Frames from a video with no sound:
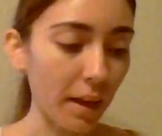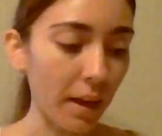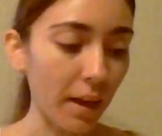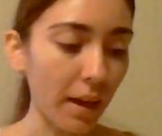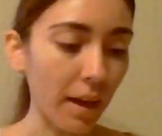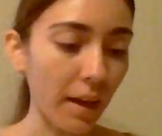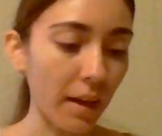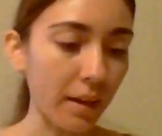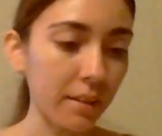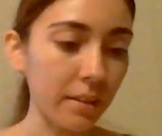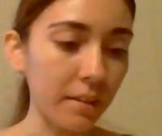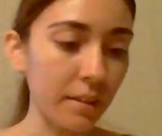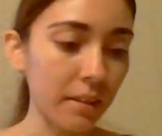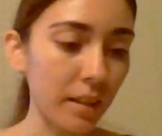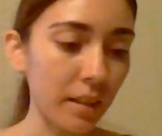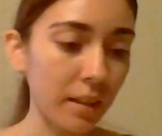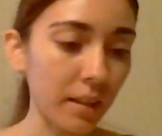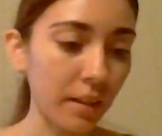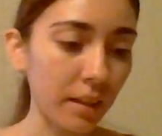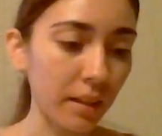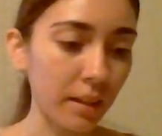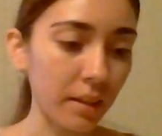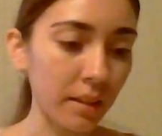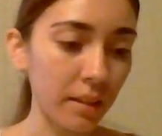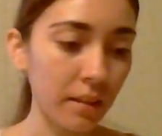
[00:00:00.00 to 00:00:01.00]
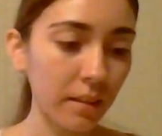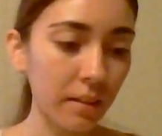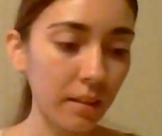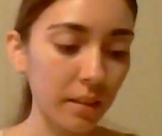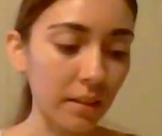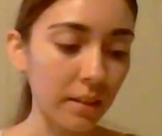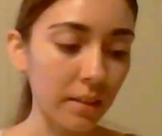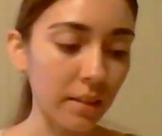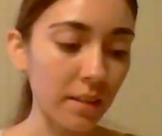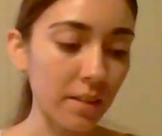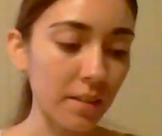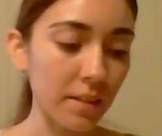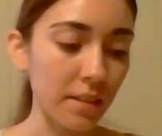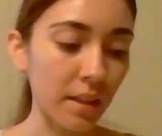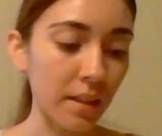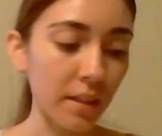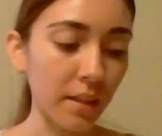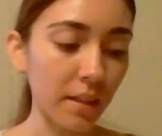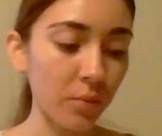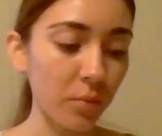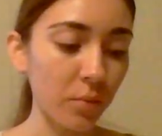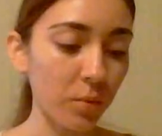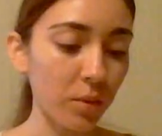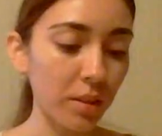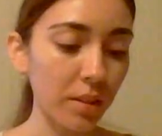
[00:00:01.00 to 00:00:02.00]
and then the
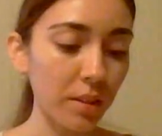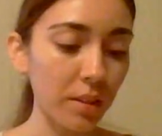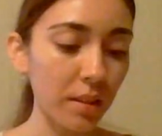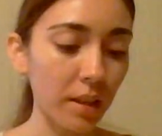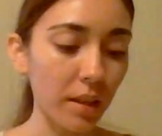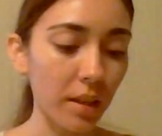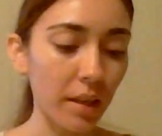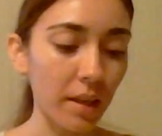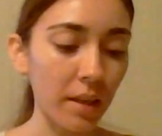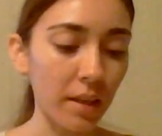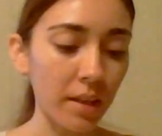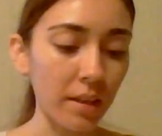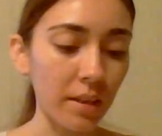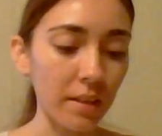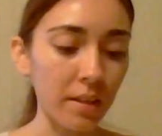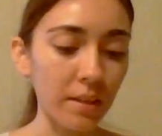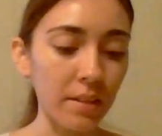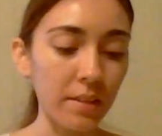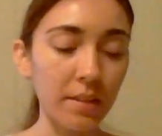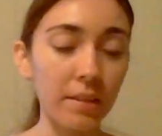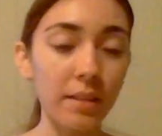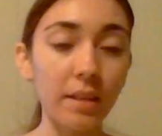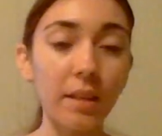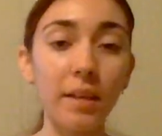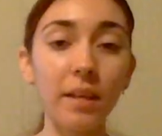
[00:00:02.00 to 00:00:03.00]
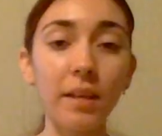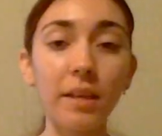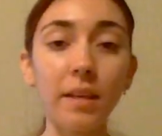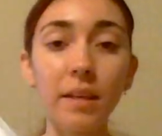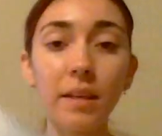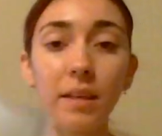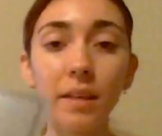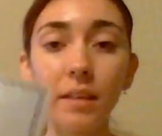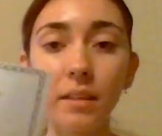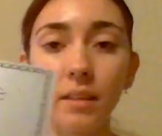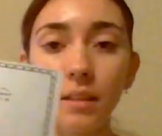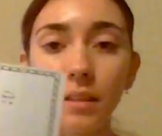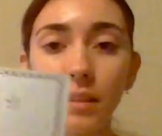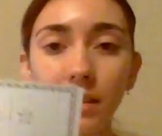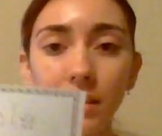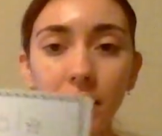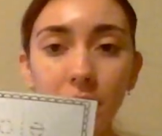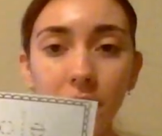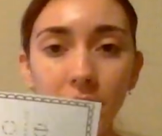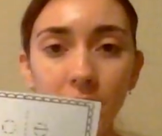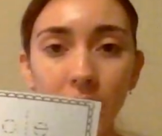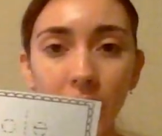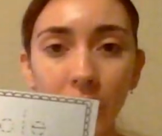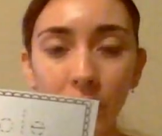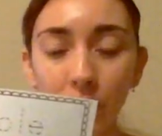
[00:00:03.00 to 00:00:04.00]
second one is the
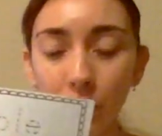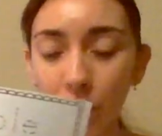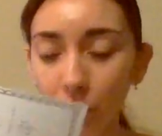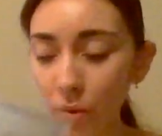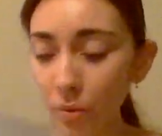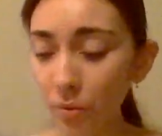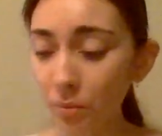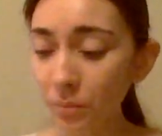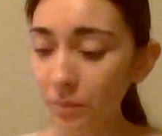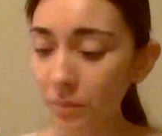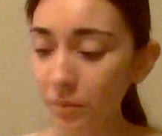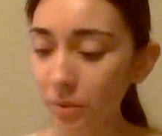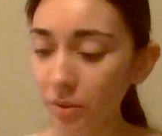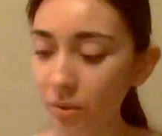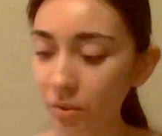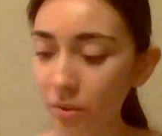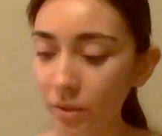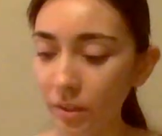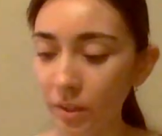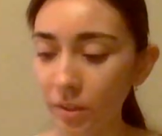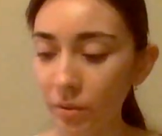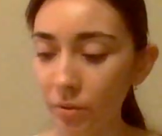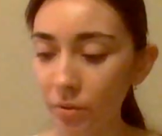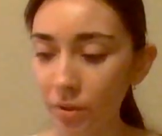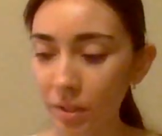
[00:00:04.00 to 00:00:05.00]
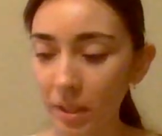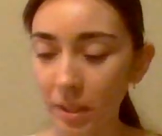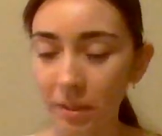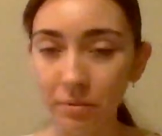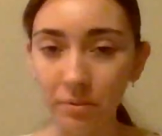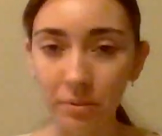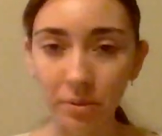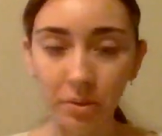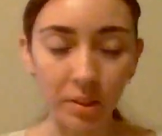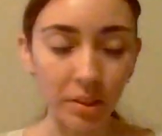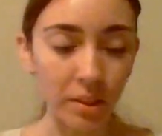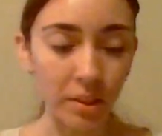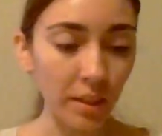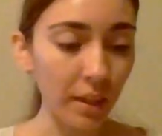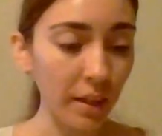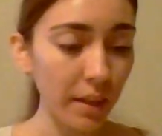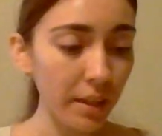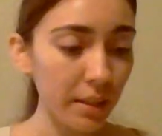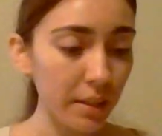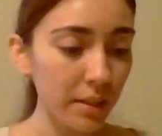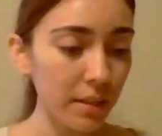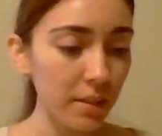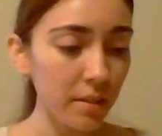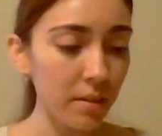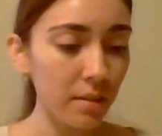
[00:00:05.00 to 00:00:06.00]
tadpole, so it goes after the
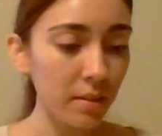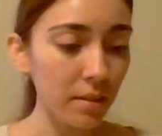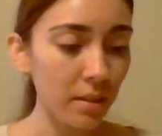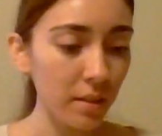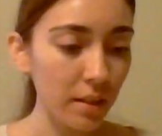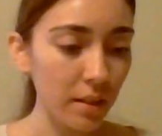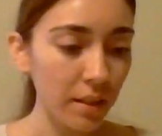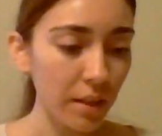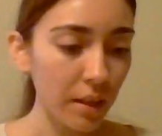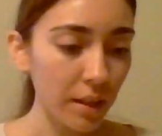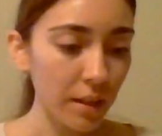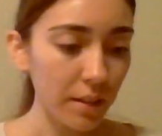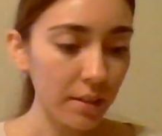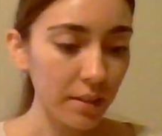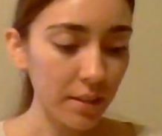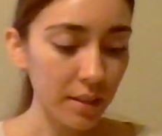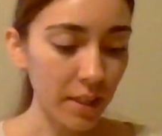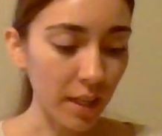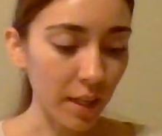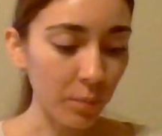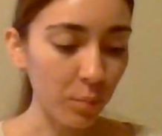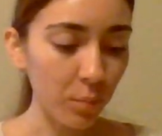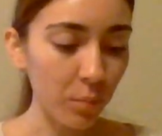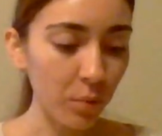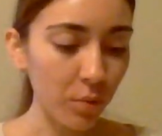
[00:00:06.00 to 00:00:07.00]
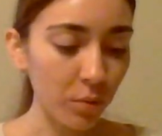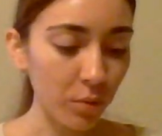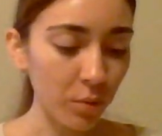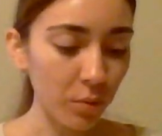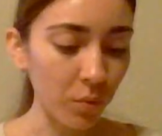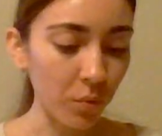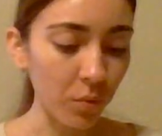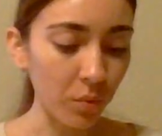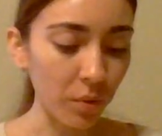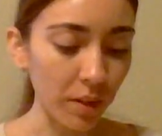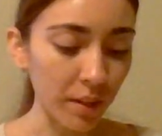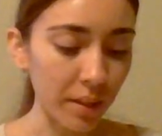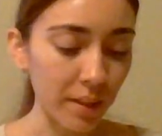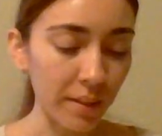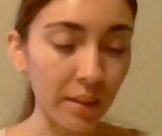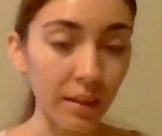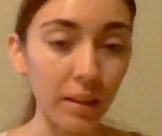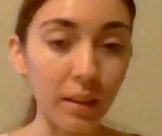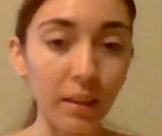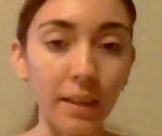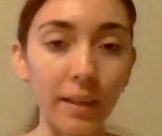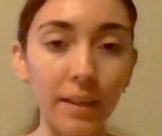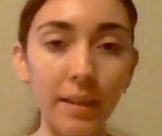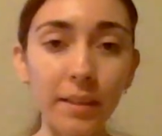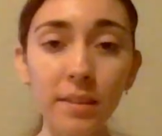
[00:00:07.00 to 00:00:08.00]
eggs. Tadpole with
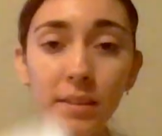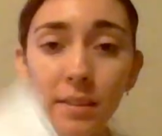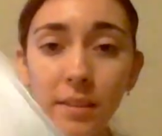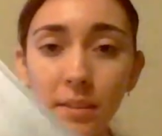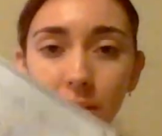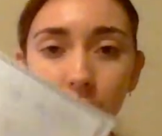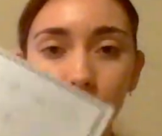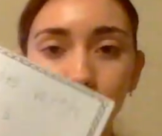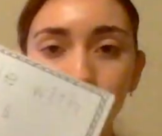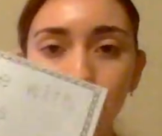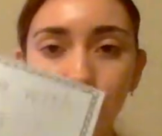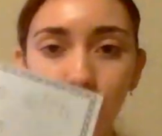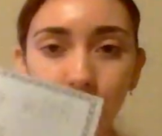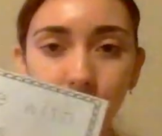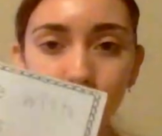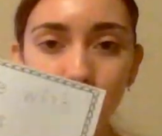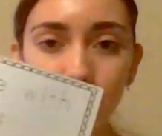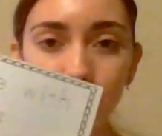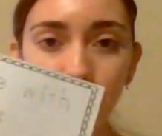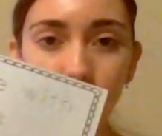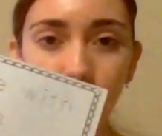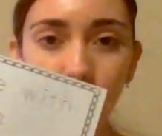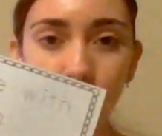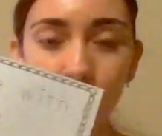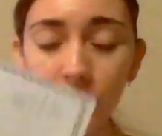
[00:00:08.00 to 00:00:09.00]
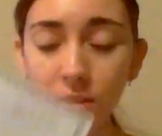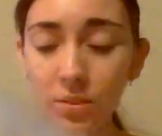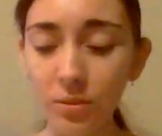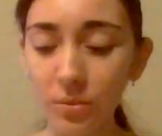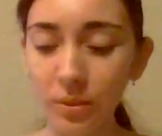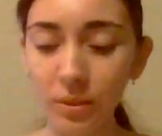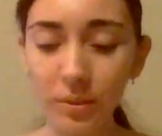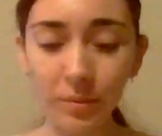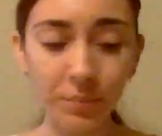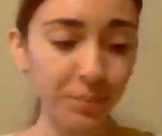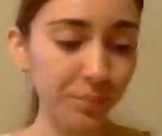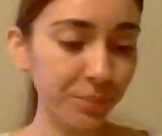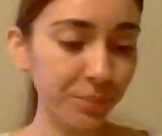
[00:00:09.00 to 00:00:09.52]
legs is the next one.